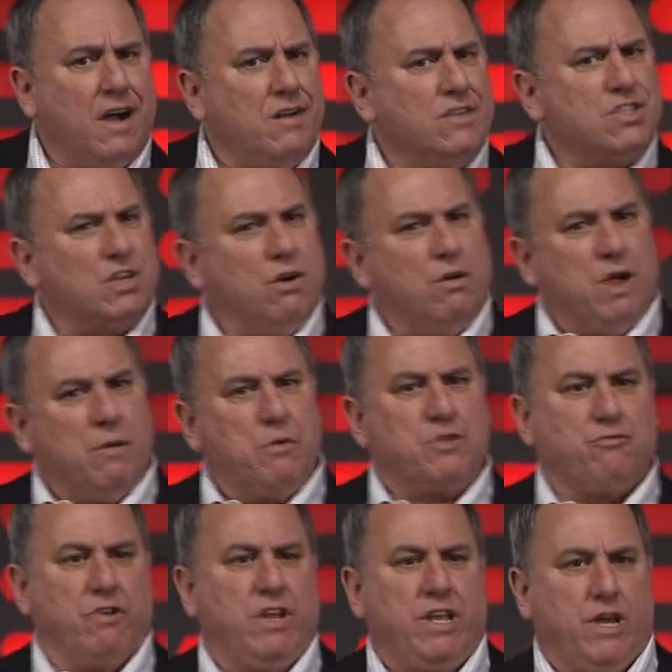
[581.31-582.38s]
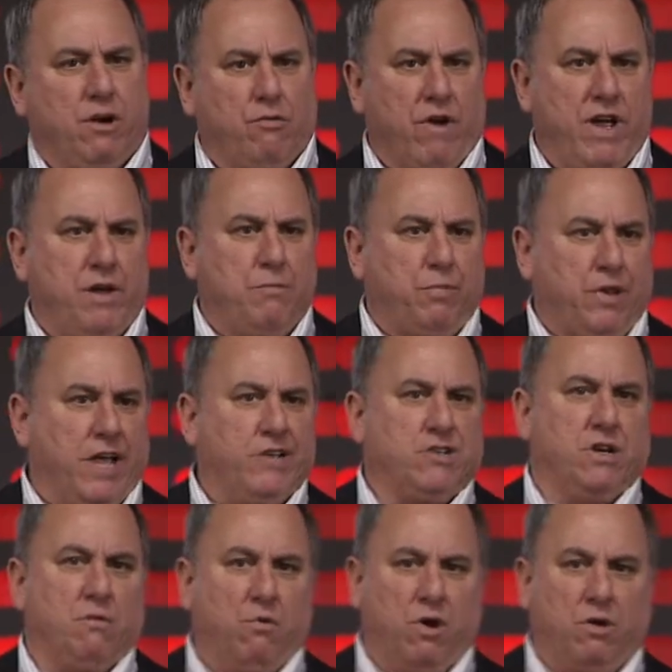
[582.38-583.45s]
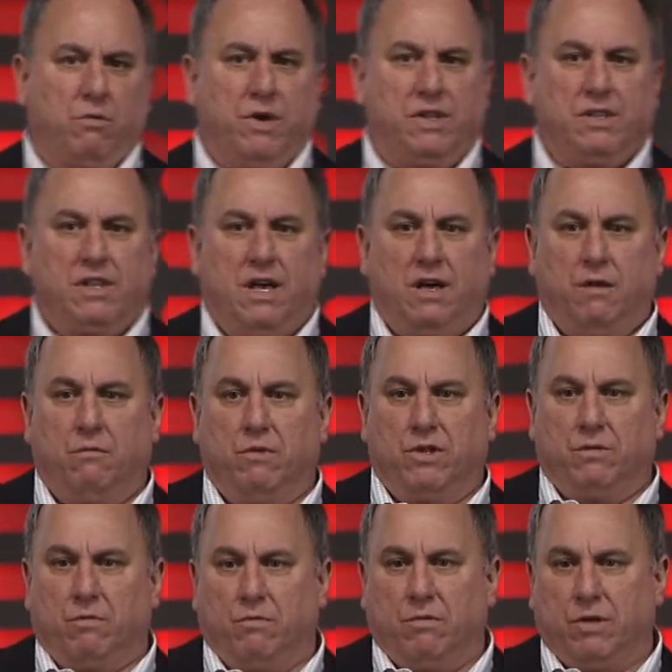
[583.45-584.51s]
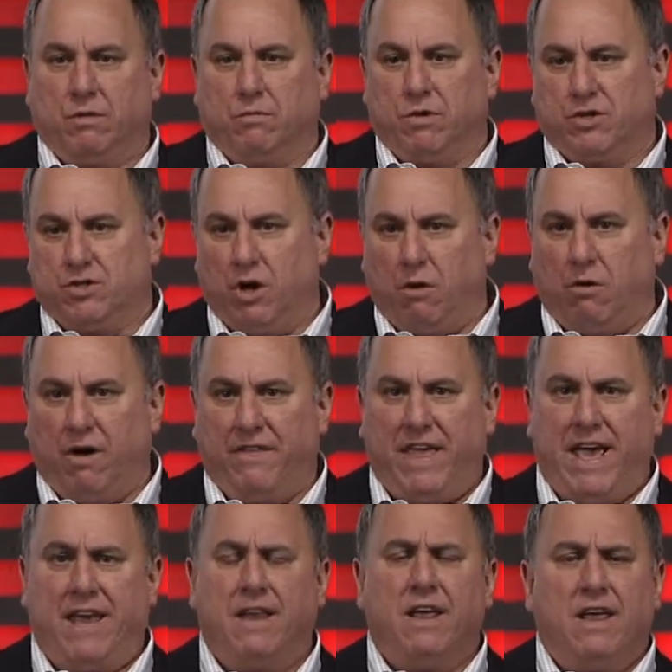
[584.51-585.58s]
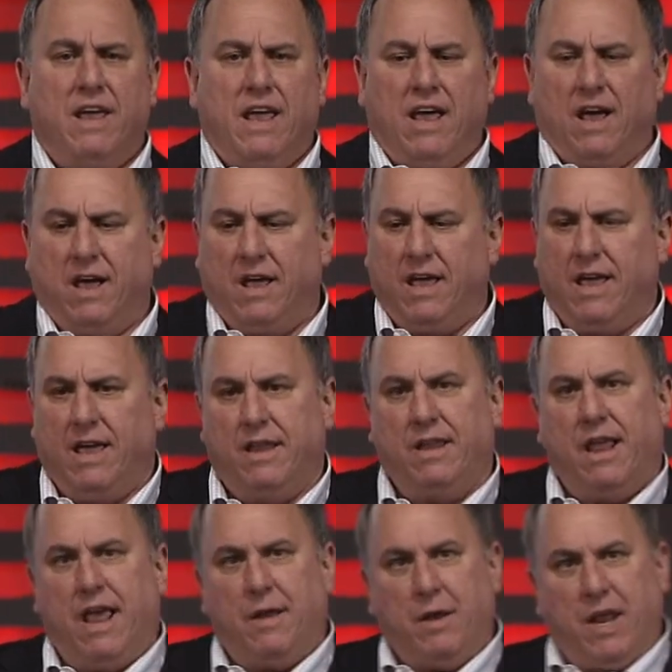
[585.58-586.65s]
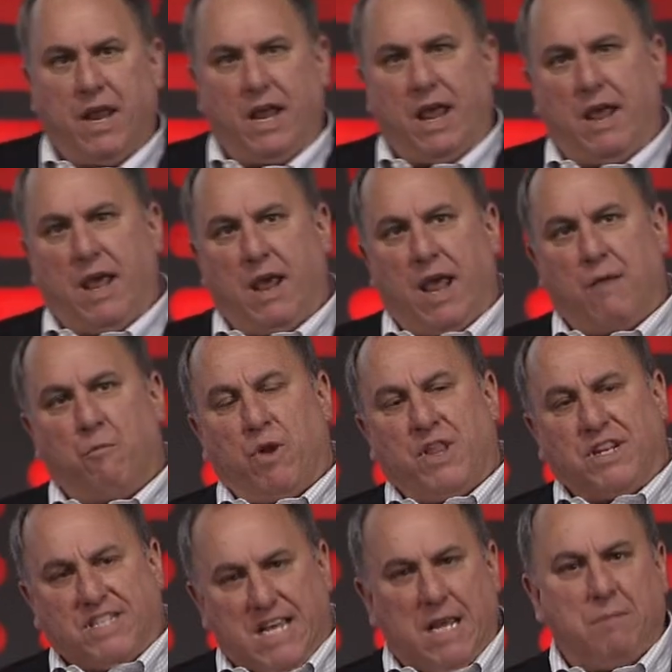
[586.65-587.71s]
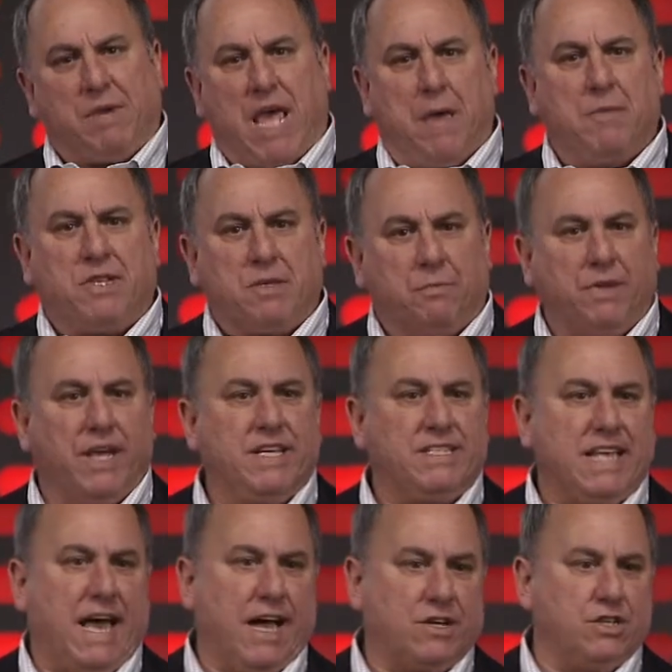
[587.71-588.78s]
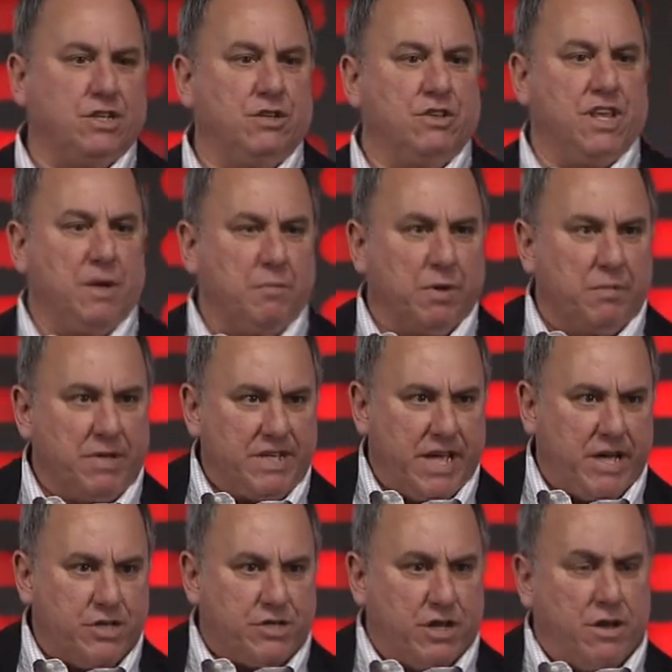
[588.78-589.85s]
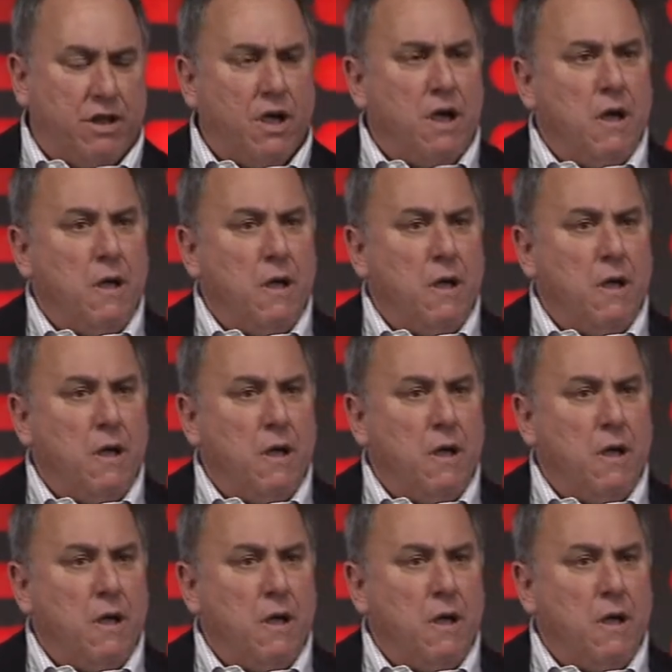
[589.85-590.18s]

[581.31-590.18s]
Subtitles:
So it was really a great pleasure to work with Joe on that. And when the team came into place to actually do the implementation,